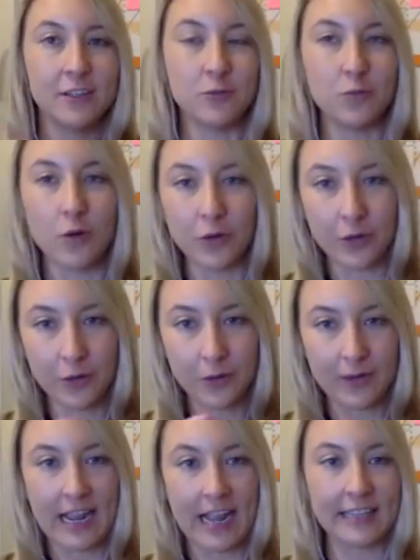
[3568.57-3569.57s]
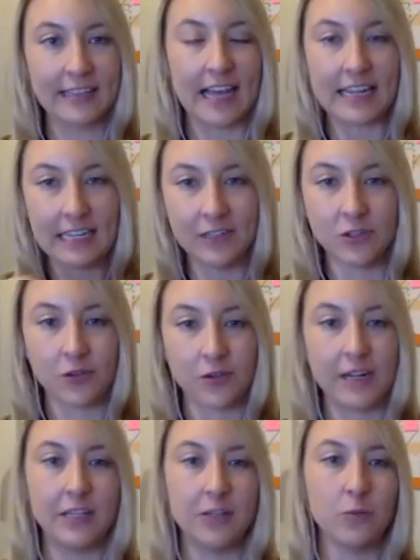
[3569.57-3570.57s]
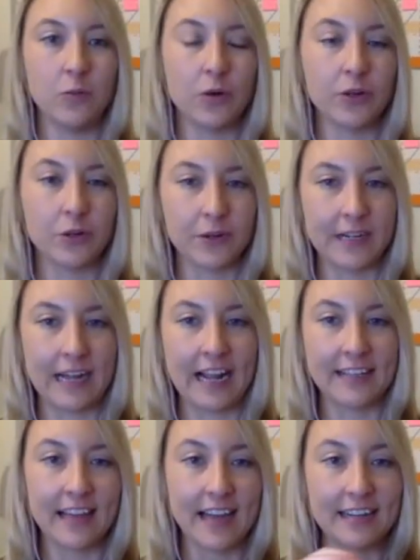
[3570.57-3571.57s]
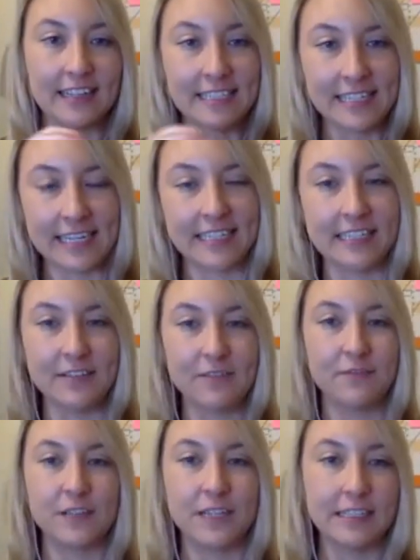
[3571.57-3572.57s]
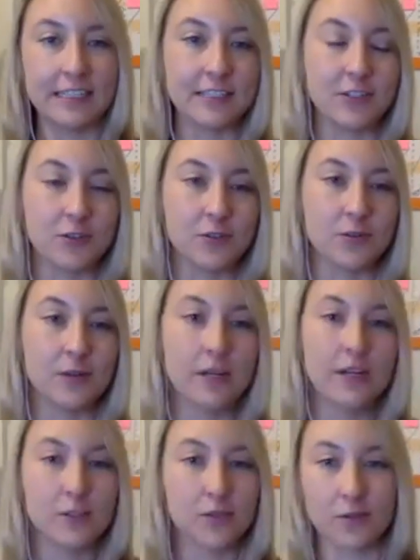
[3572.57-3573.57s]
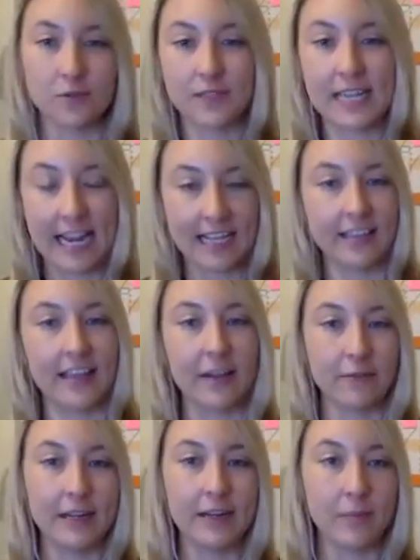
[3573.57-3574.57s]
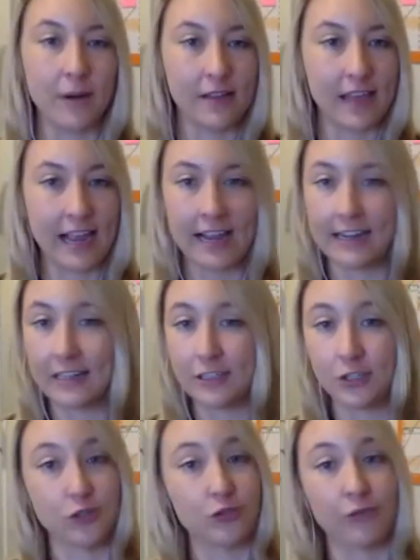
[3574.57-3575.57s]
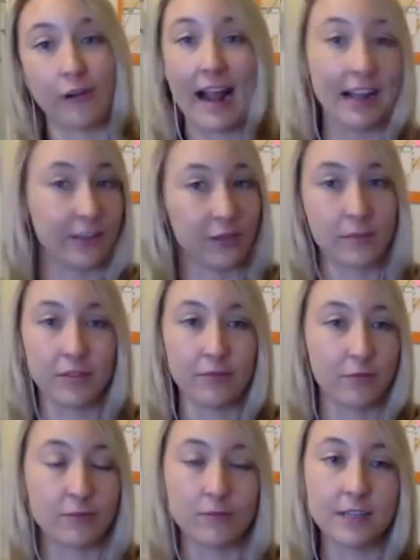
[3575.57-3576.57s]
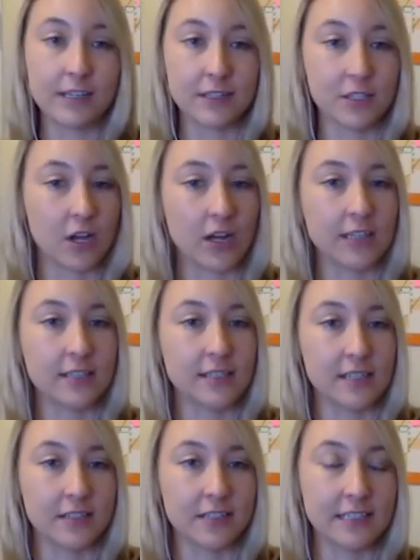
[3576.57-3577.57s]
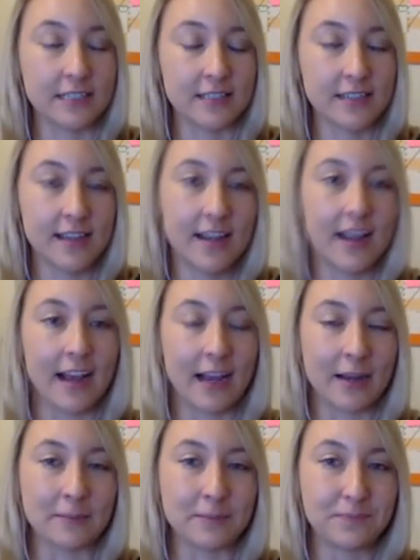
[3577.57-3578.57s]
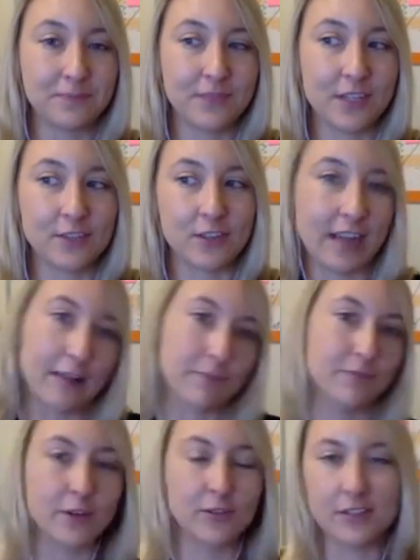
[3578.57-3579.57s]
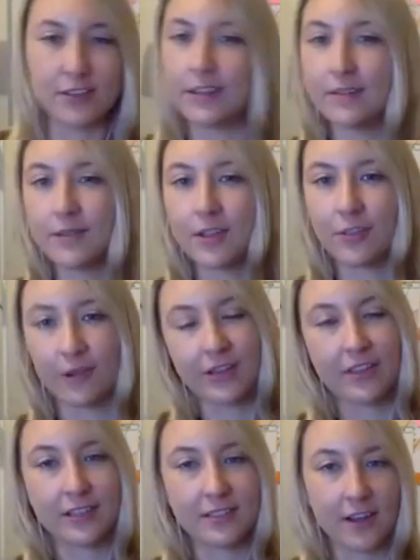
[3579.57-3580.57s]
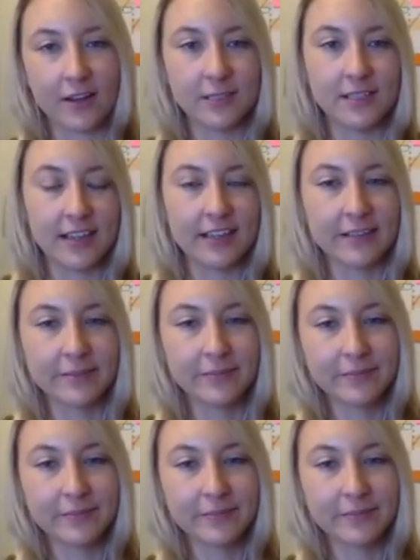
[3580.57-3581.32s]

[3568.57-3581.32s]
to create that intrigue, you want to create that addictive feeling to sort of take that reader by the hand and just drag them through the entire series. So yeah, those are the three things I would say.